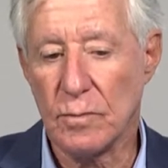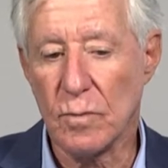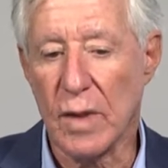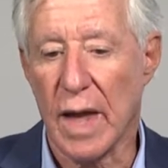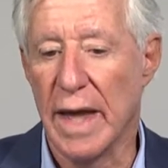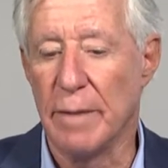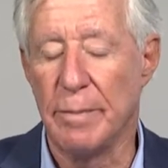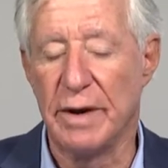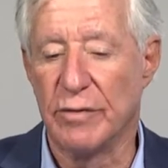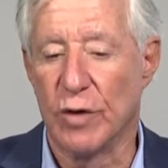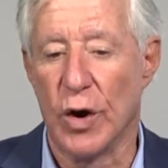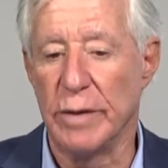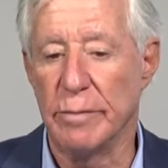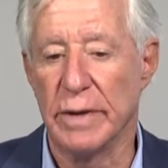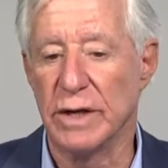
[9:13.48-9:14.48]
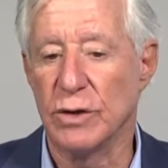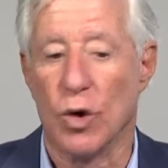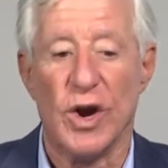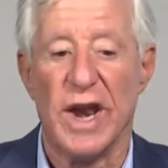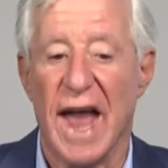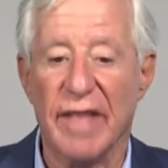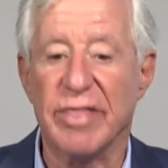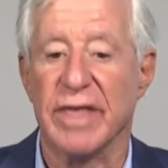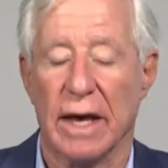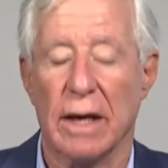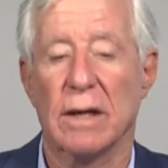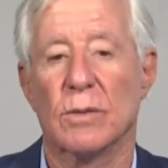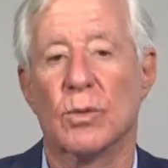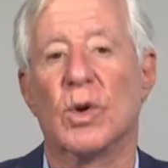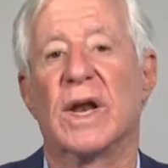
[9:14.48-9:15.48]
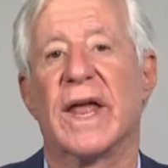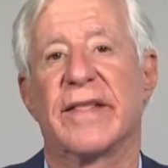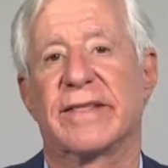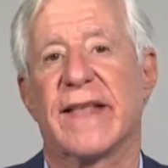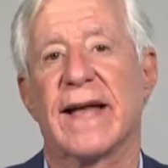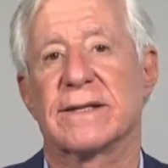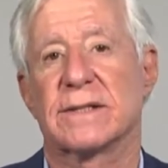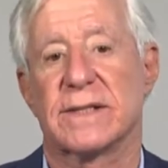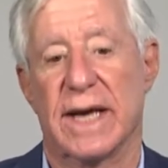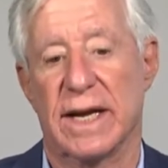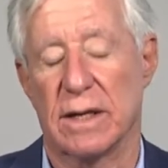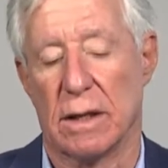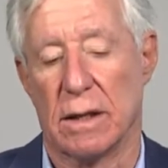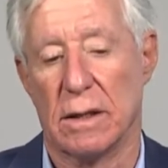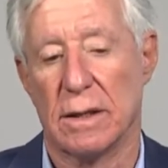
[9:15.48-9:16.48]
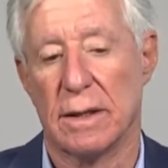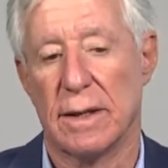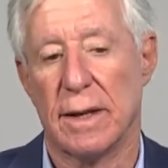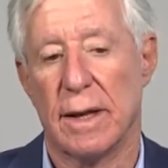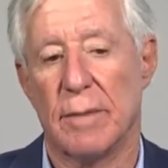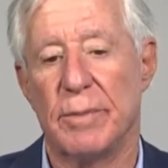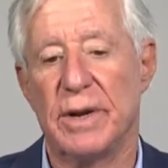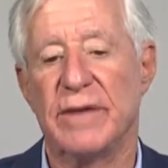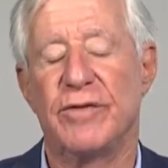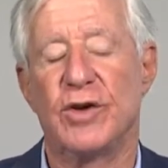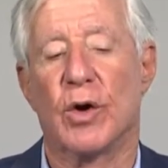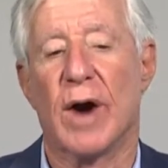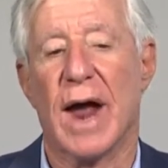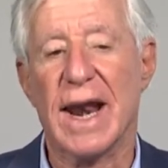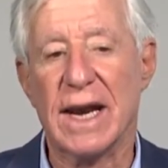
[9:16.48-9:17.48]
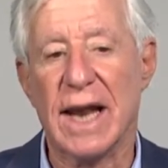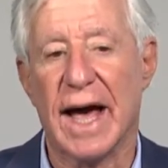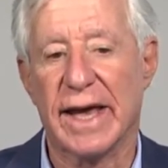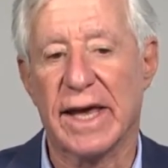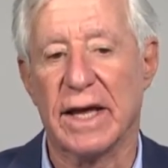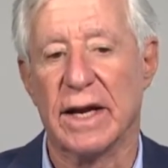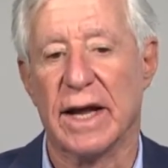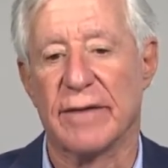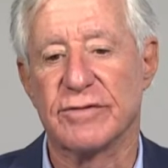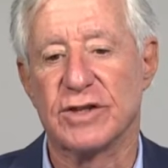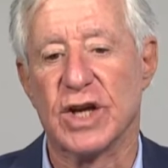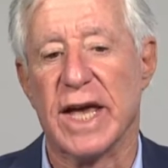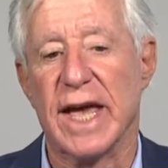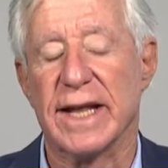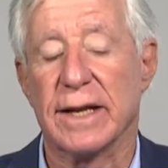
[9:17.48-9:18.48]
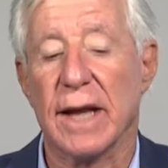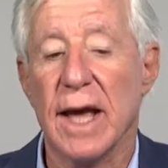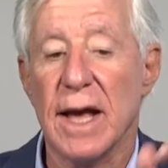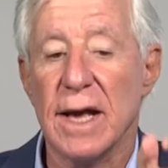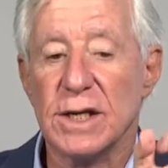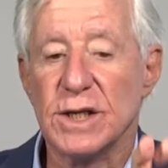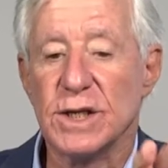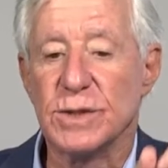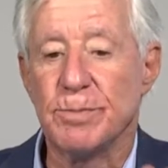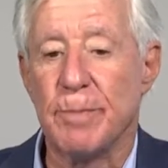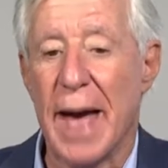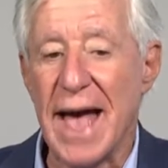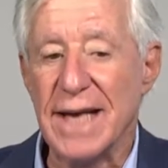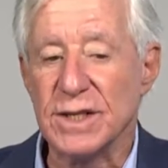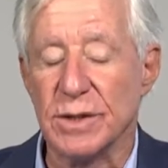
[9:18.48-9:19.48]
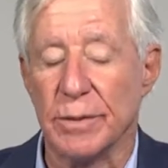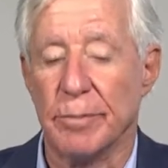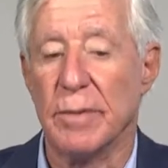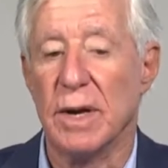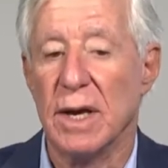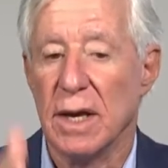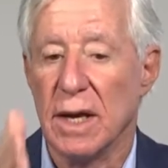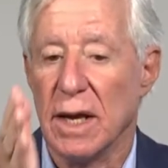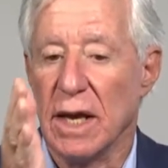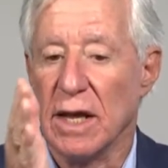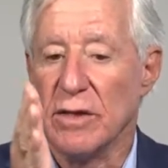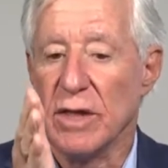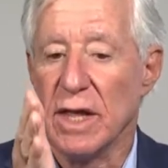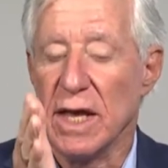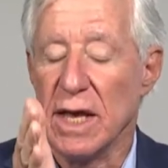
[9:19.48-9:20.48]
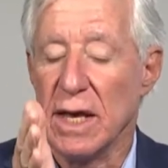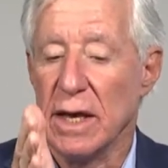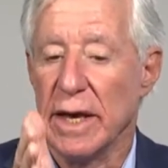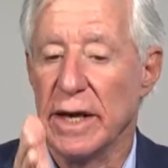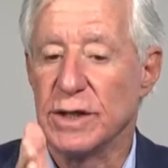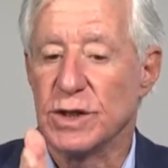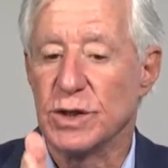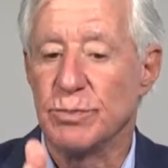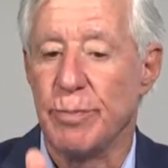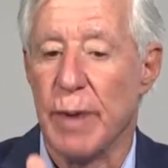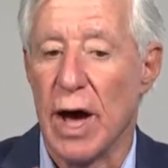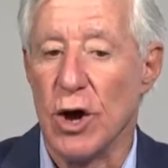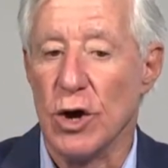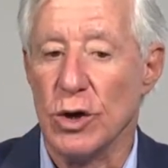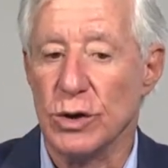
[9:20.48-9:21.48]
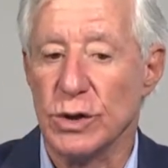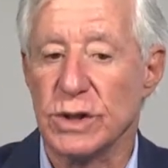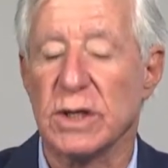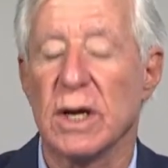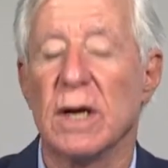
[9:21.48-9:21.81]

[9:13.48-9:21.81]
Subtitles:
And a bit of ointment or nothing will let that settle. But if you're unlucky enough to get spasm in the exposed